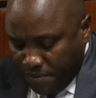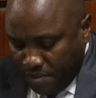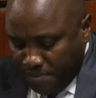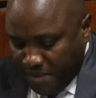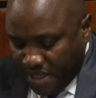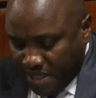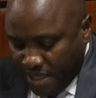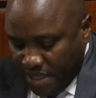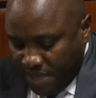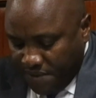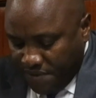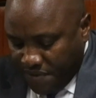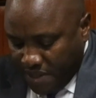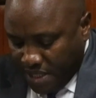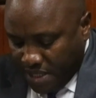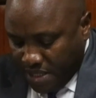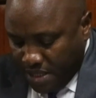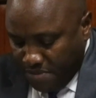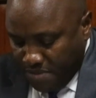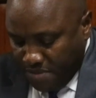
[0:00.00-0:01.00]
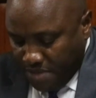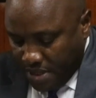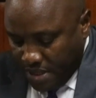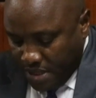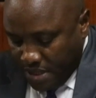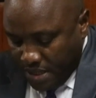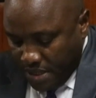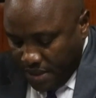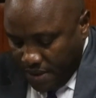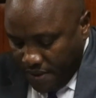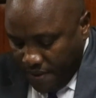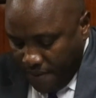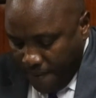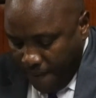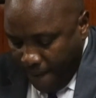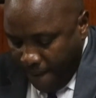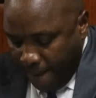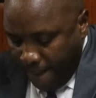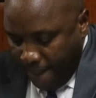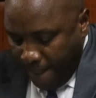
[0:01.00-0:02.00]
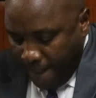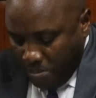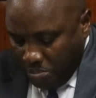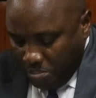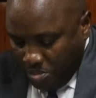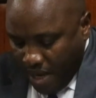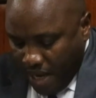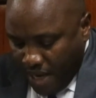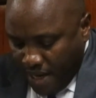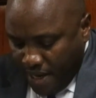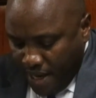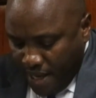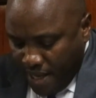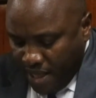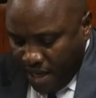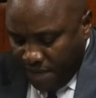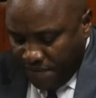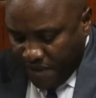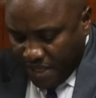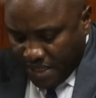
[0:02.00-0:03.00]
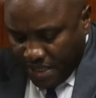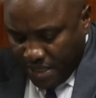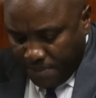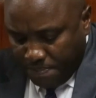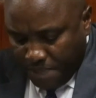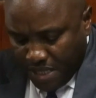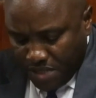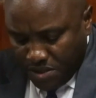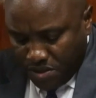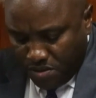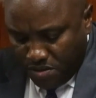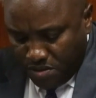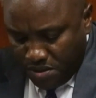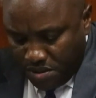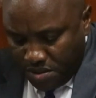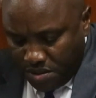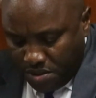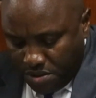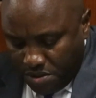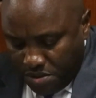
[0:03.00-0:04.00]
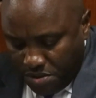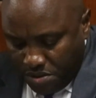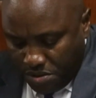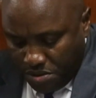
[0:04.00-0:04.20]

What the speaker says: from the said victims and other affected persons